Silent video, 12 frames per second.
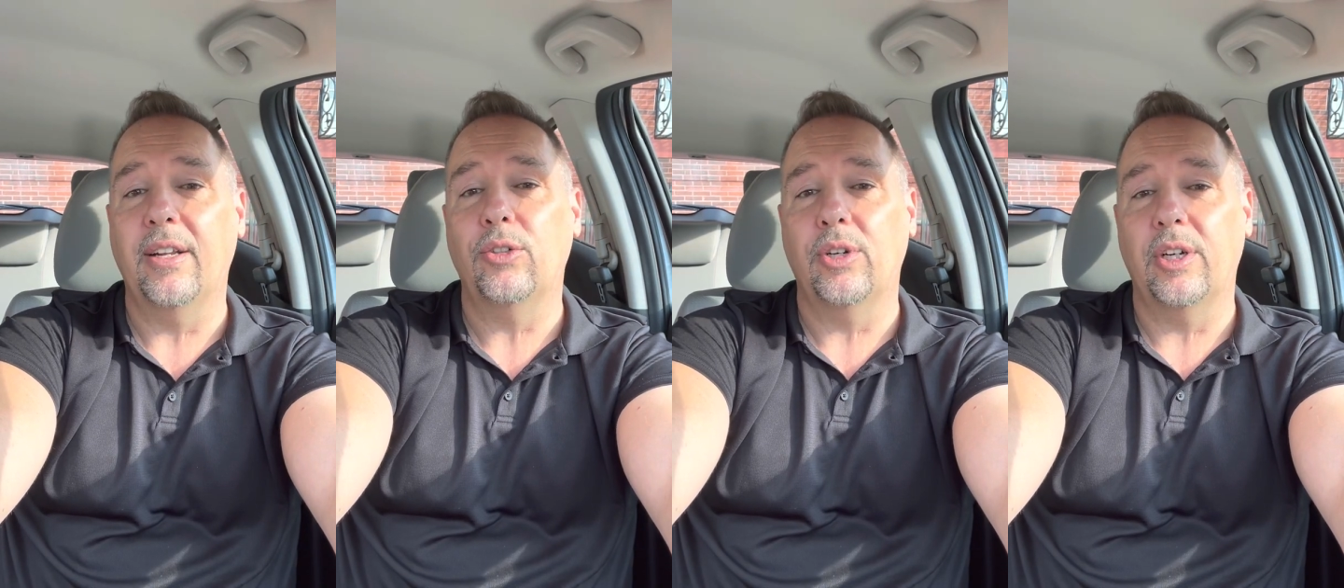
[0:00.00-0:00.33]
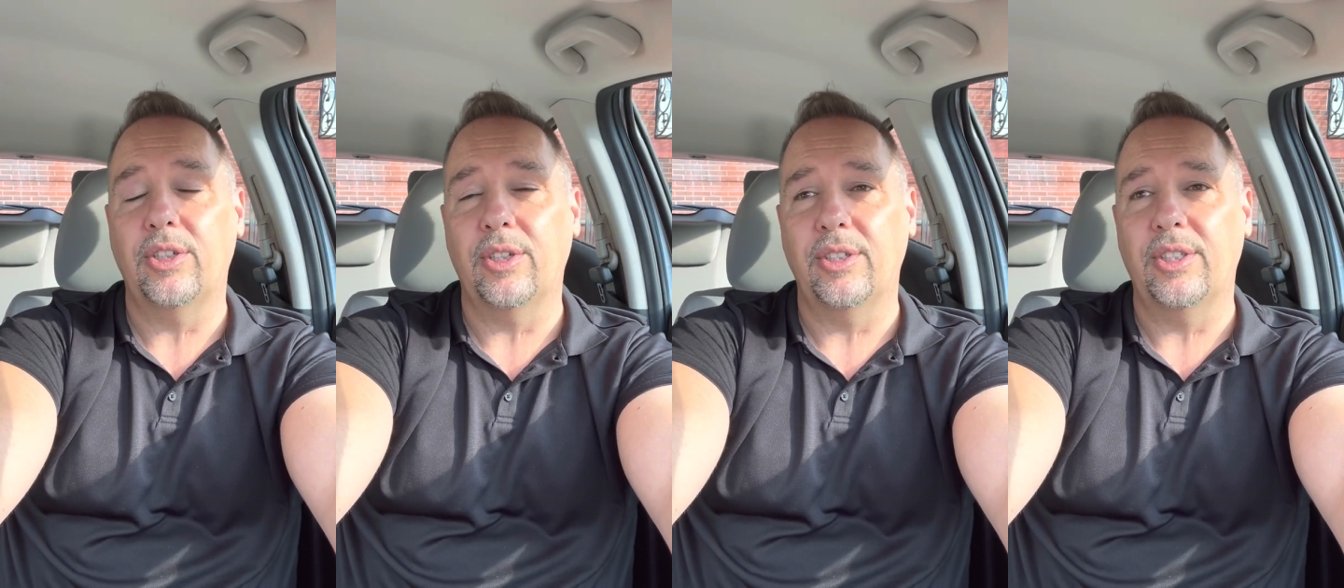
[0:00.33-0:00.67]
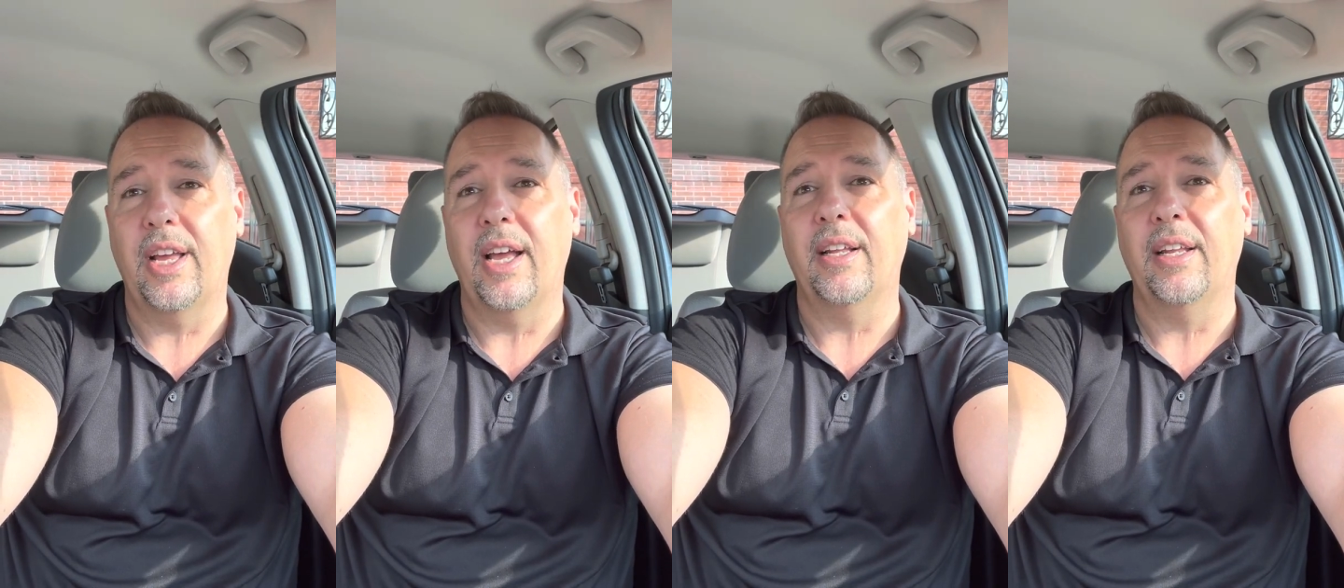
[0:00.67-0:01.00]
a traditional
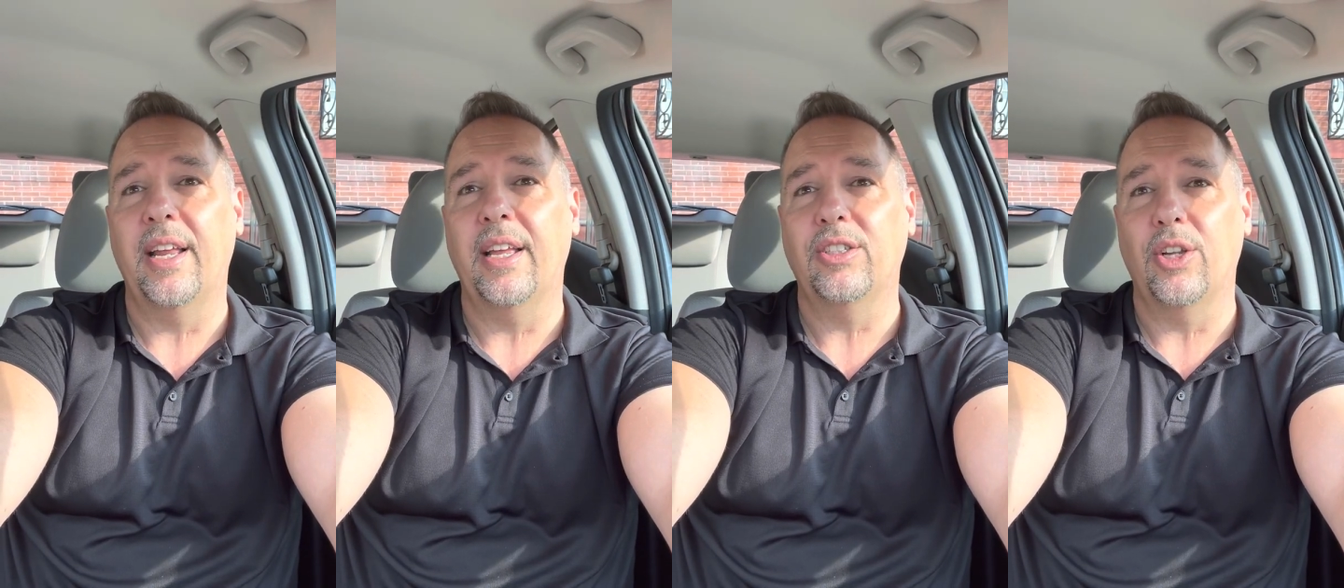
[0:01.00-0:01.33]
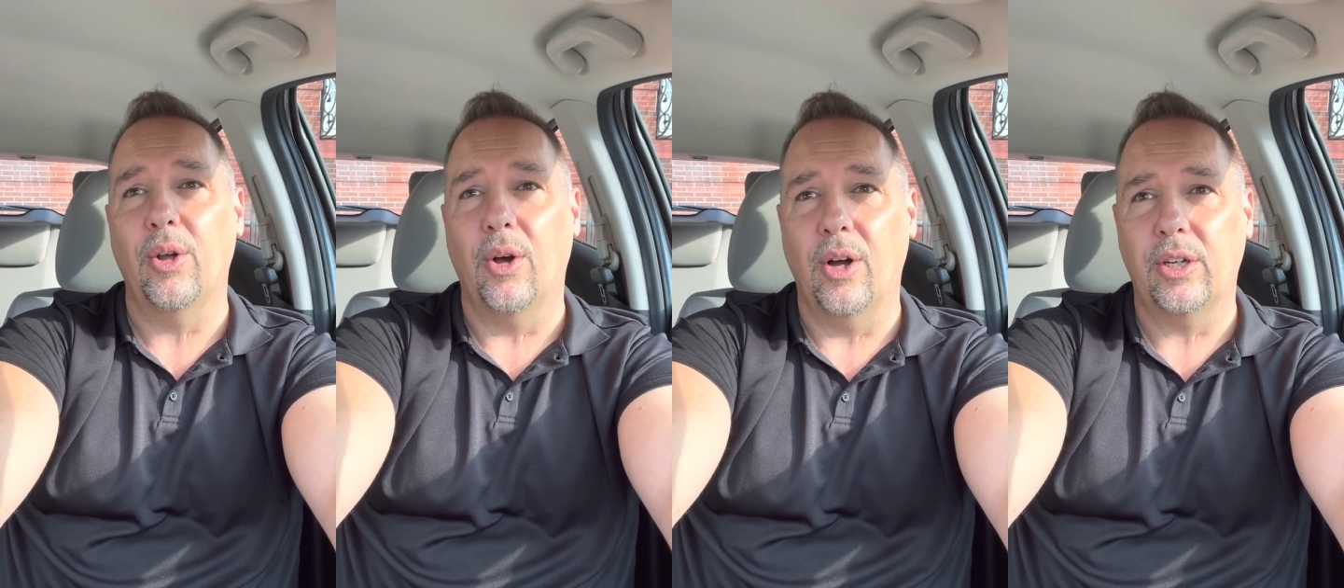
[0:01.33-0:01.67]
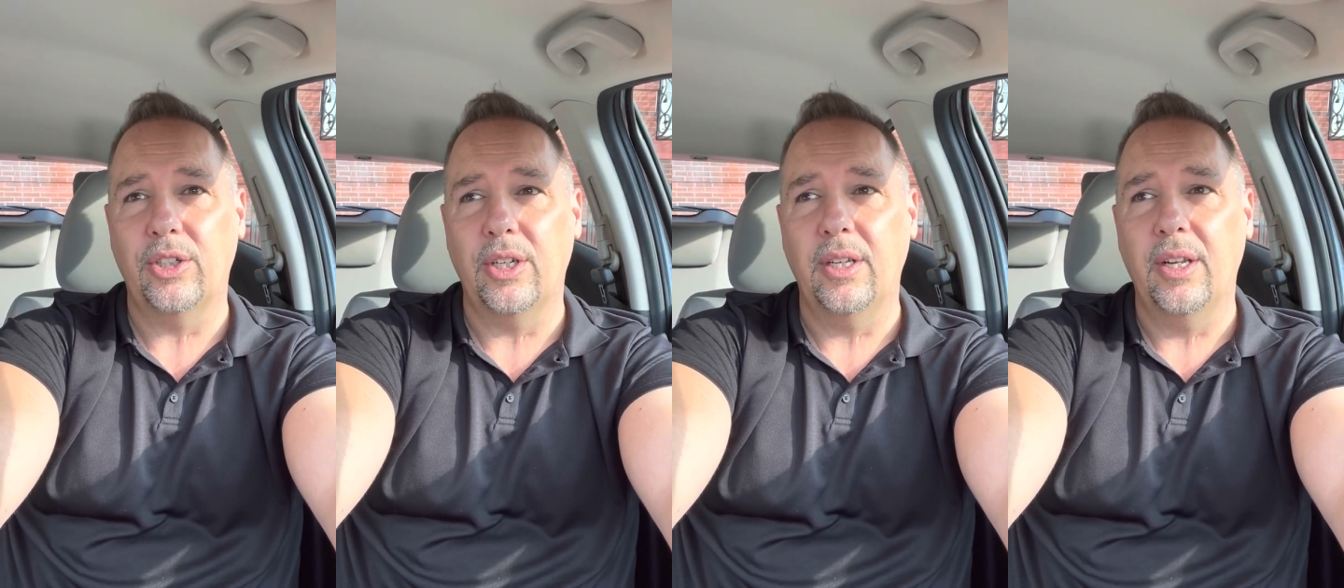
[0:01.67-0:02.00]
sale, it is an
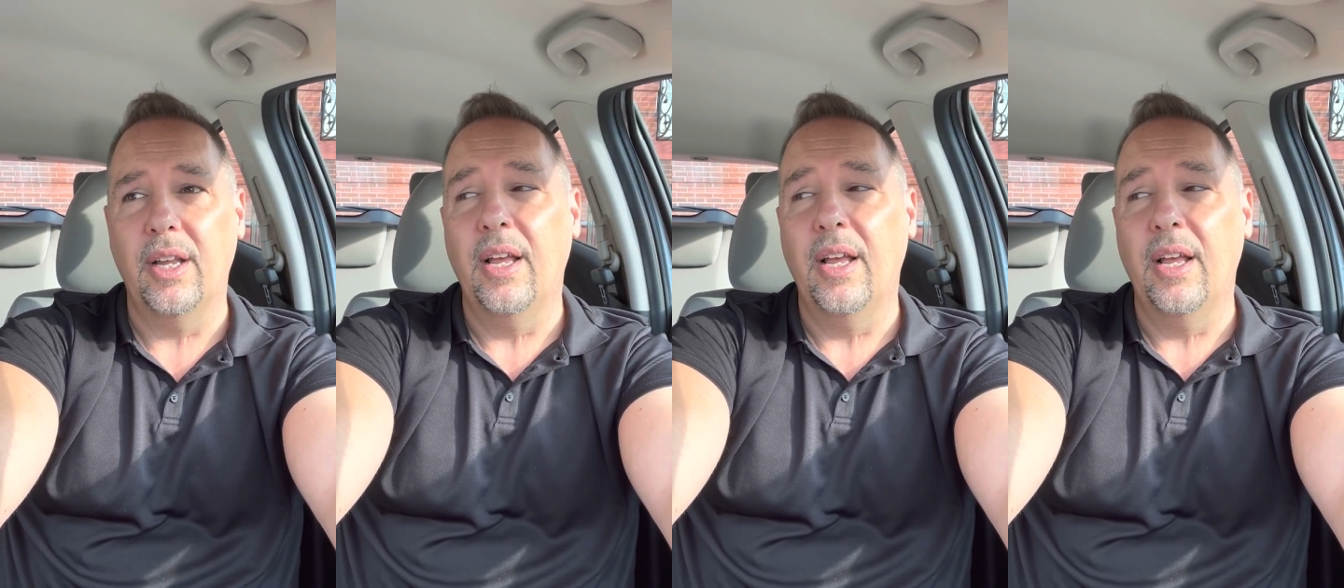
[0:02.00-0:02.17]
auction.